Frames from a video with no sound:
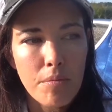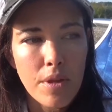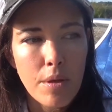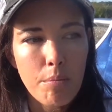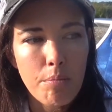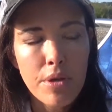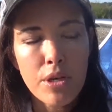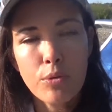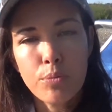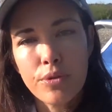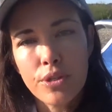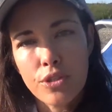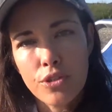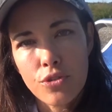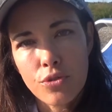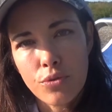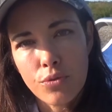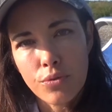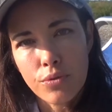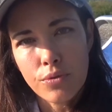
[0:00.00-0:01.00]
Middlebridge
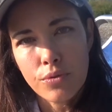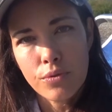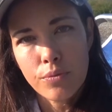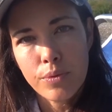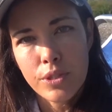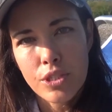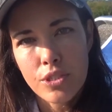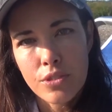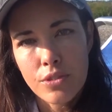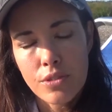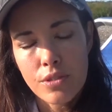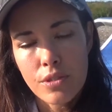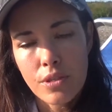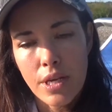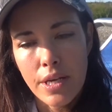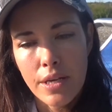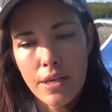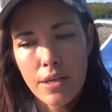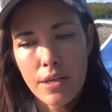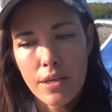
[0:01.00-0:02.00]
School, which is
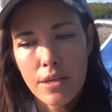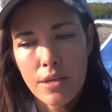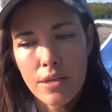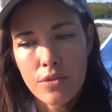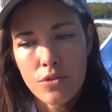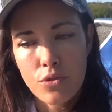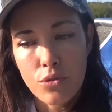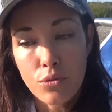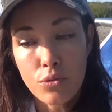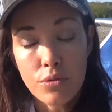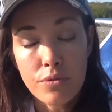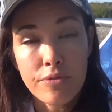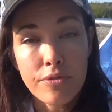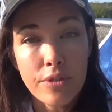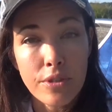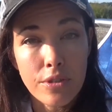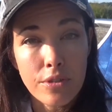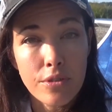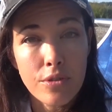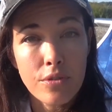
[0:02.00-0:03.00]
a school
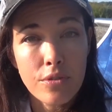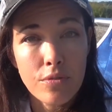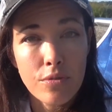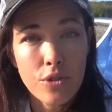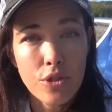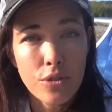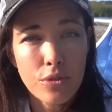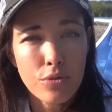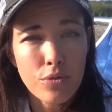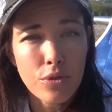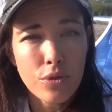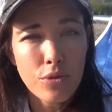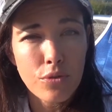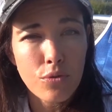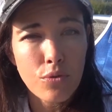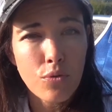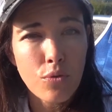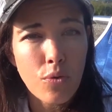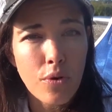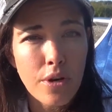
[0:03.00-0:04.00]
for children
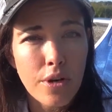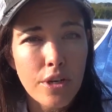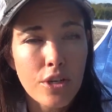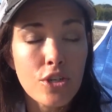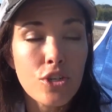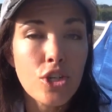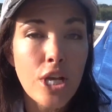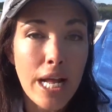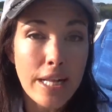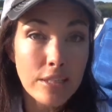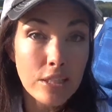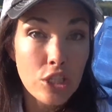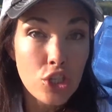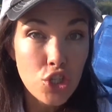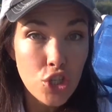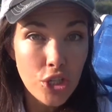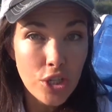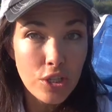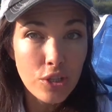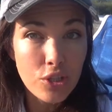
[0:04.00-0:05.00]
who are
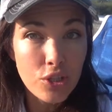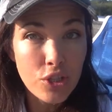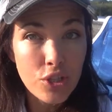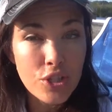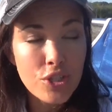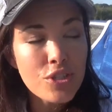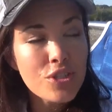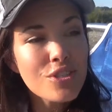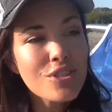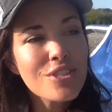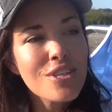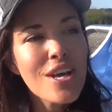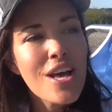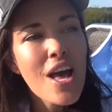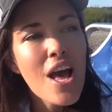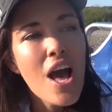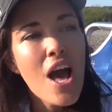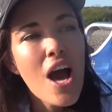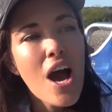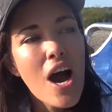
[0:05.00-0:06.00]
challenging learners.
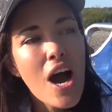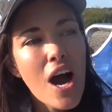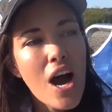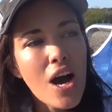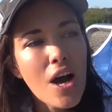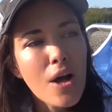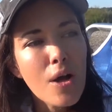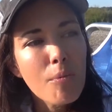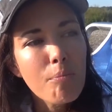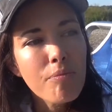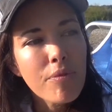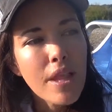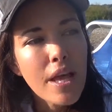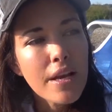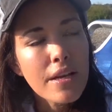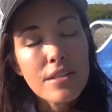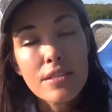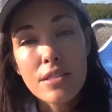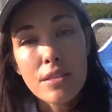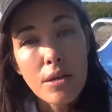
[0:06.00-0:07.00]
And
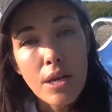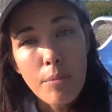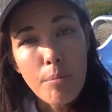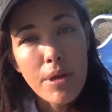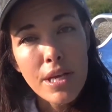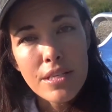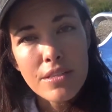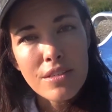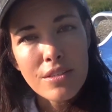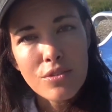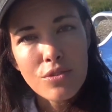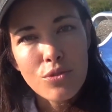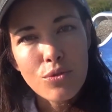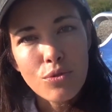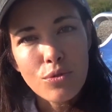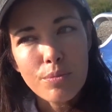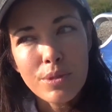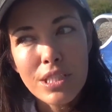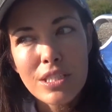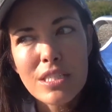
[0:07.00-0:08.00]
it's an amazing school,
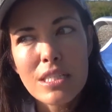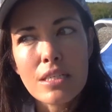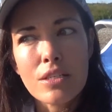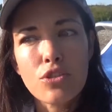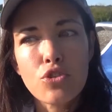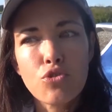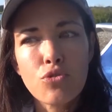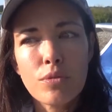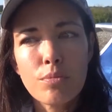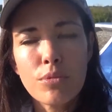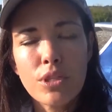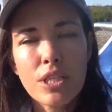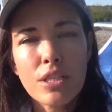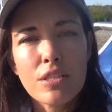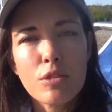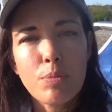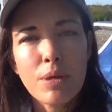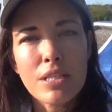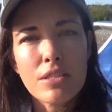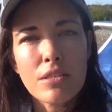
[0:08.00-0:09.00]
but it's extremely
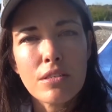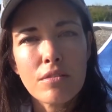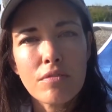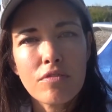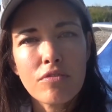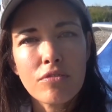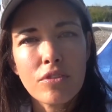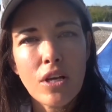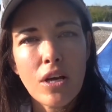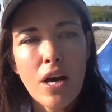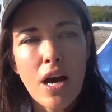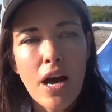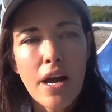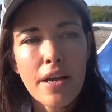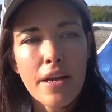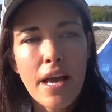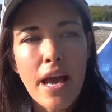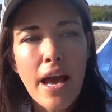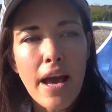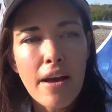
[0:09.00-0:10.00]
expensive. I
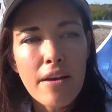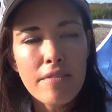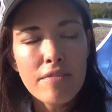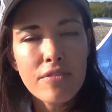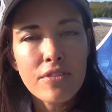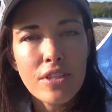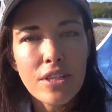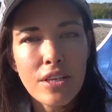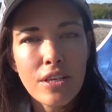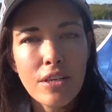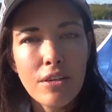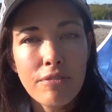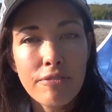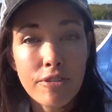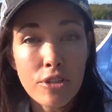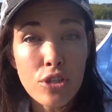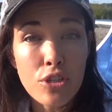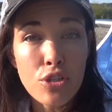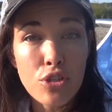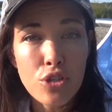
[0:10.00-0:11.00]
have the
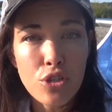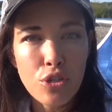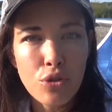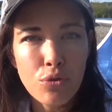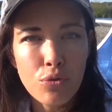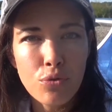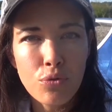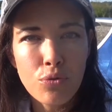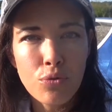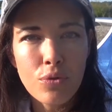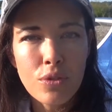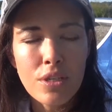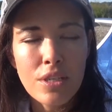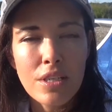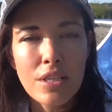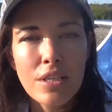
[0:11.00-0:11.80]
first 2